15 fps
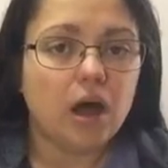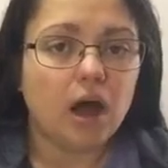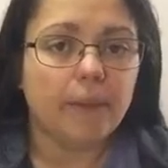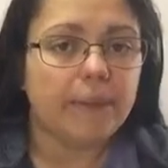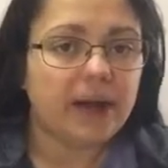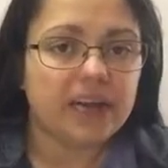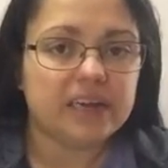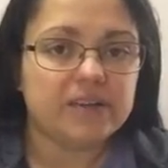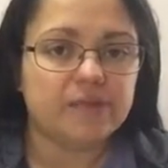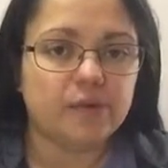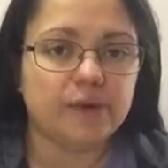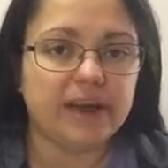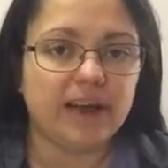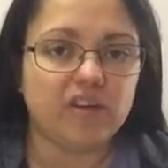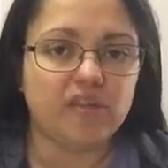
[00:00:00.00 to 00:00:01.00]
I paid
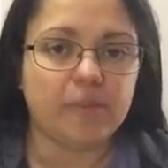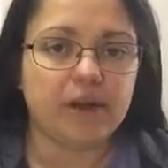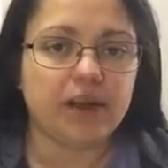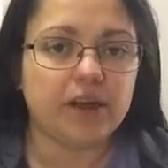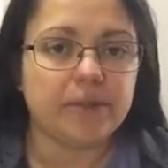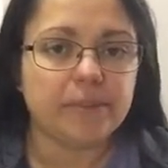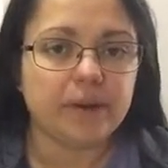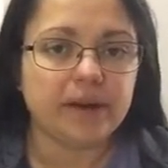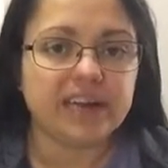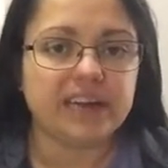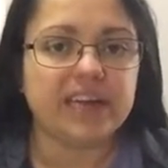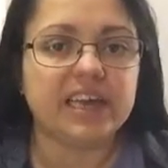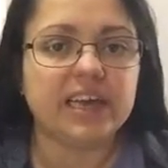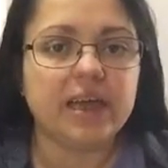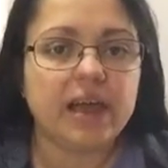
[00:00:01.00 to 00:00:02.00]
for it out of my own
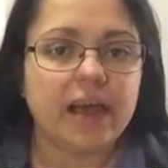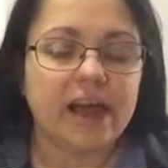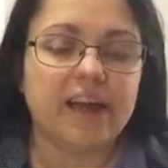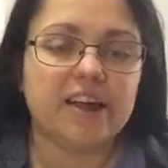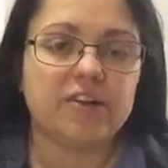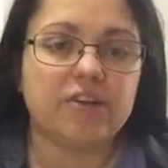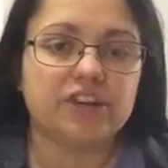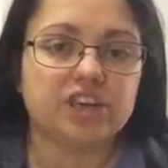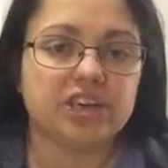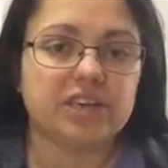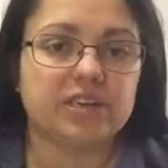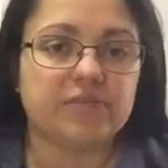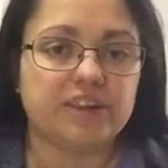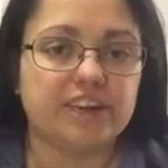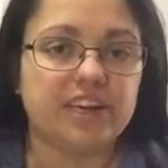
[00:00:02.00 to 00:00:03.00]
money and I
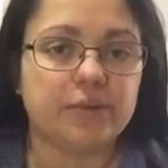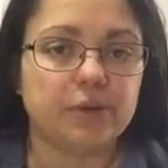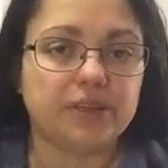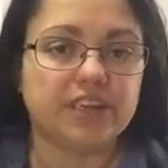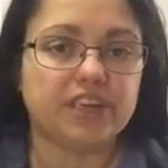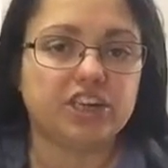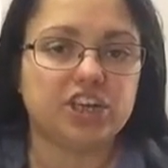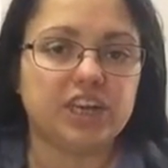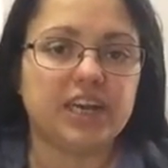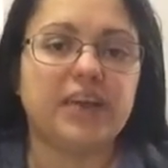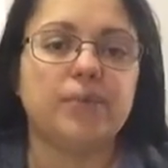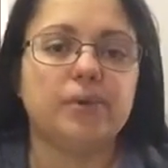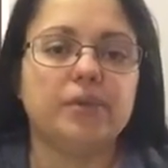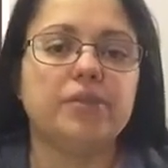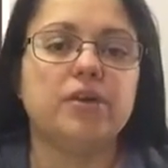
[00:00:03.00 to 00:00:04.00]
just really wanted to
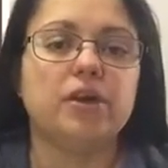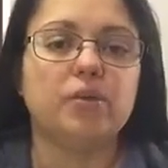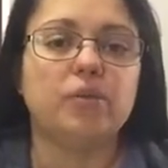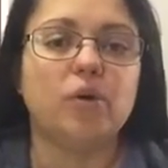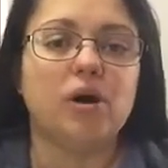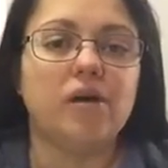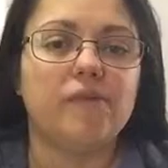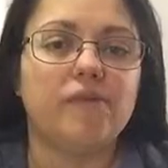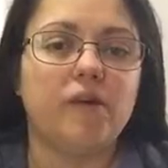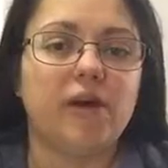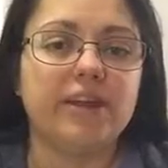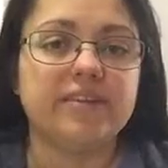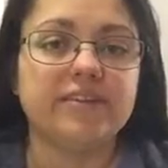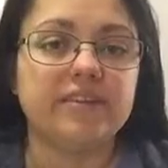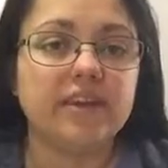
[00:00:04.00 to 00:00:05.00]
share with you what I
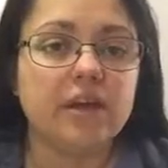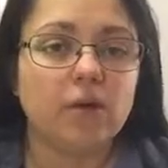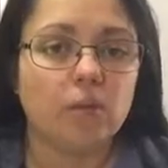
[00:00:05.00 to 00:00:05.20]
find